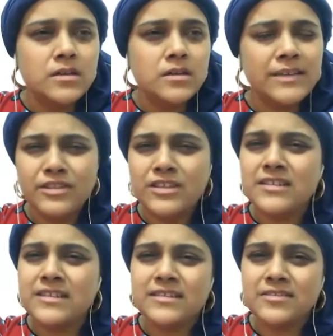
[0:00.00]
even
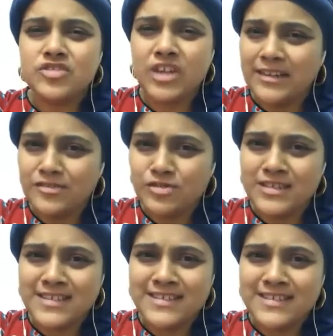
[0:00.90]
the challenges,
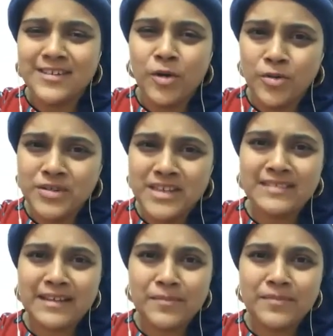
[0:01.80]
owning
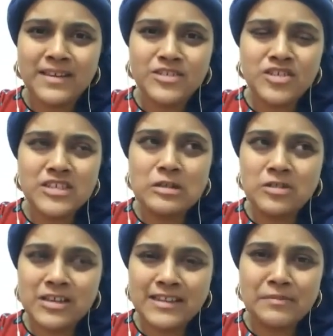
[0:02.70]
them and just
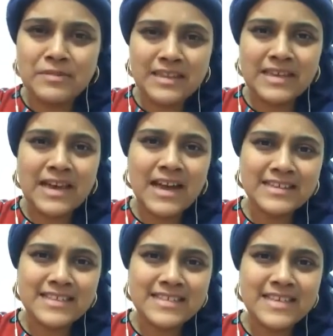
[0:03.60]
looking them in the eye
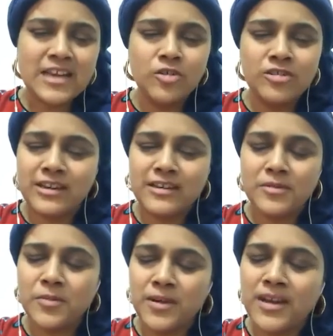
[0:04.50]
and saying, okay,
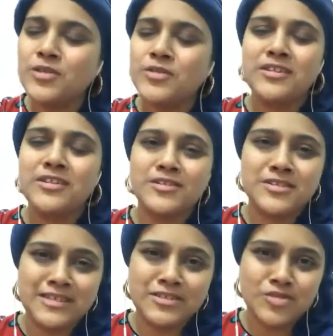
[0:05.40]
what are you here to
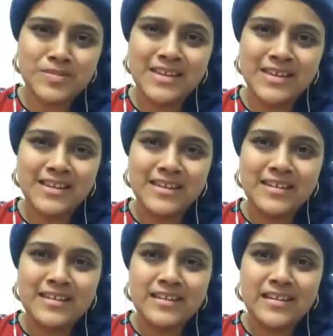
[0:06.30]
teach me?
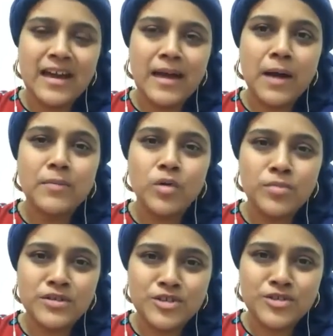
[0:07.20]
I'm
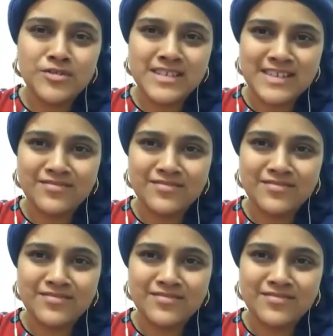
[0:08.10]
open to receive.